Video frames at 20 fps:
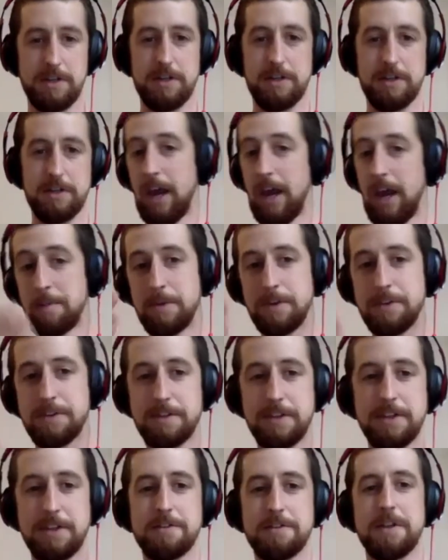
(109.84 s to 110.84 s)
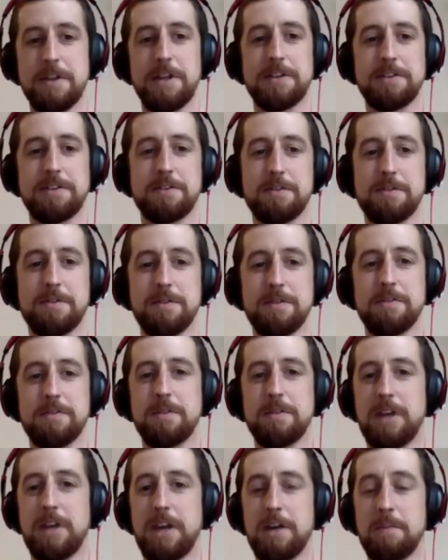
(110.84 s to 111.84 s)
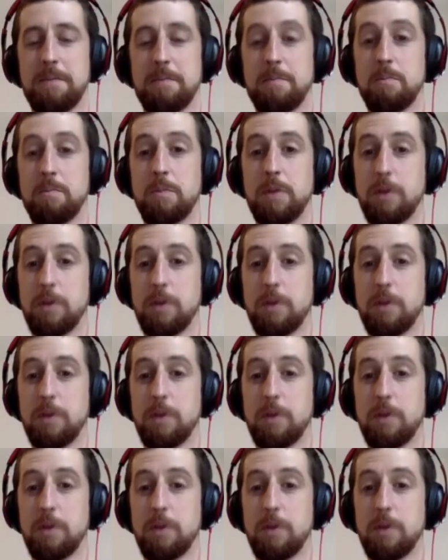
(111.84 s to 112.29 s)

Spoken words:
Amnesty International, but